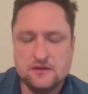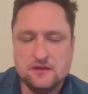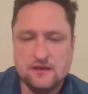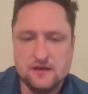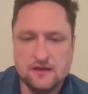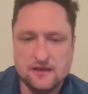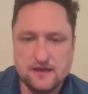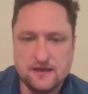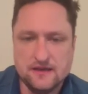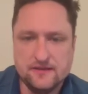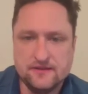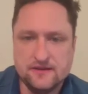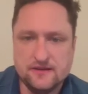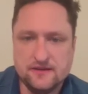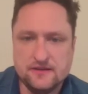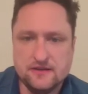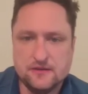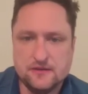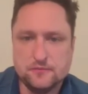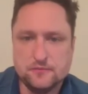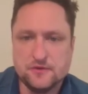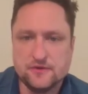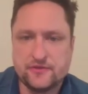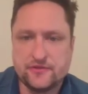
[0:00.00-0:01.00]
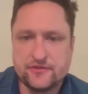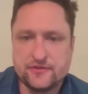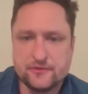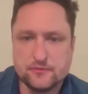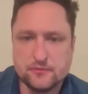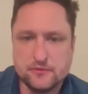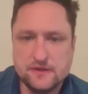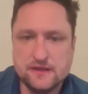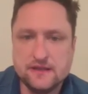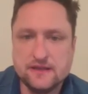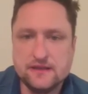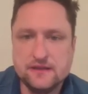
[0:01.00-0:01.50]
And then number
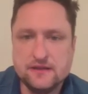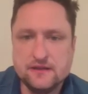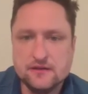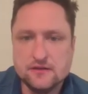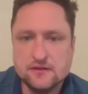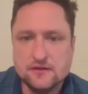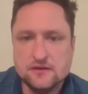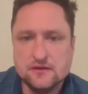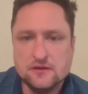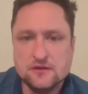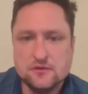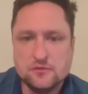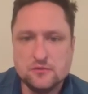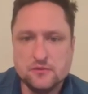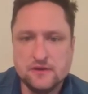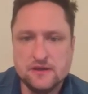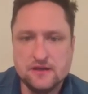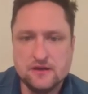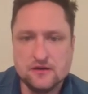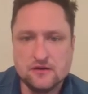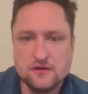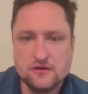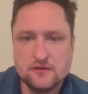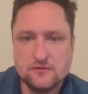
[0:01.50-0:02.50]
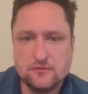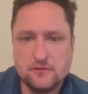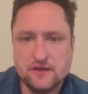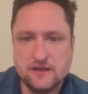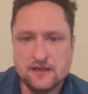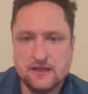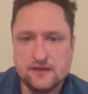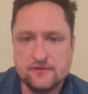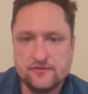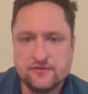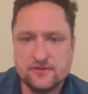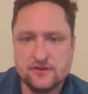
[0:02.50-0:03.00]
3, we
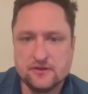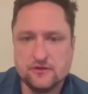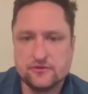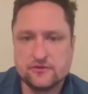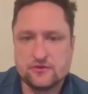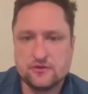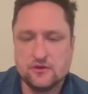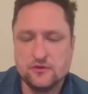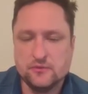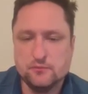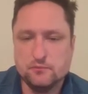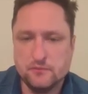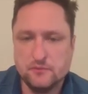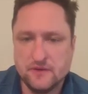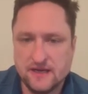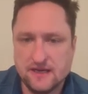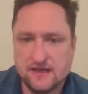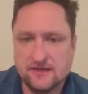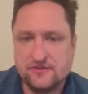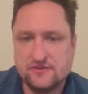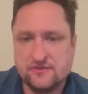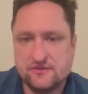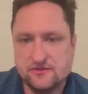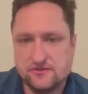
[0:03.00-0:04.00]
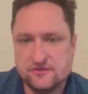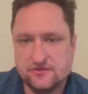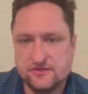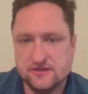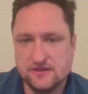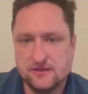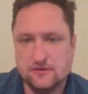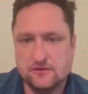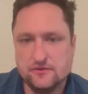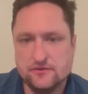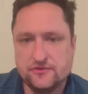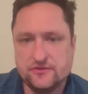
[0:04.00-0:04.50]
have cells called mast
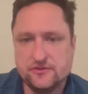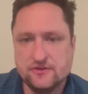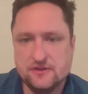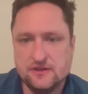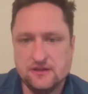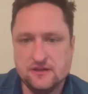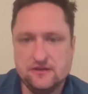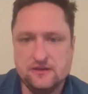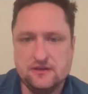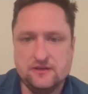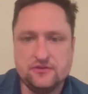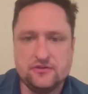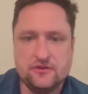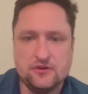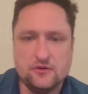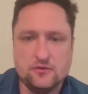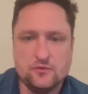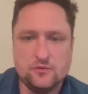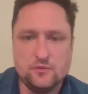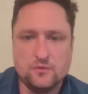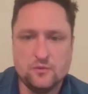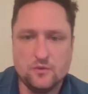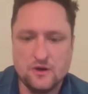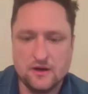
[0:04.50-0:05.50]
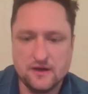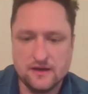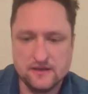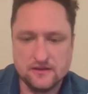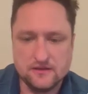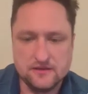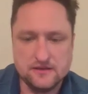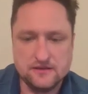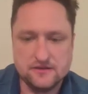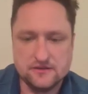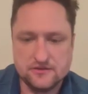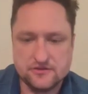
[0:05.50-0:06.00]
cells, and these are widely
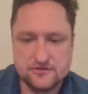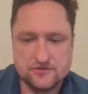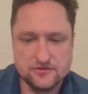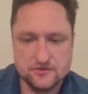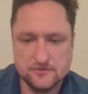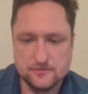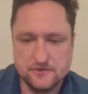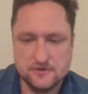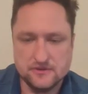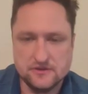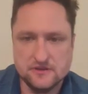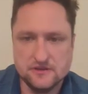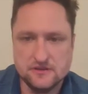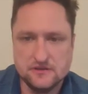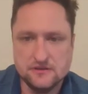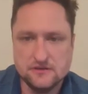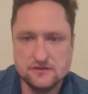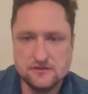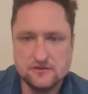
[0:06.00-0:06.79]
distributed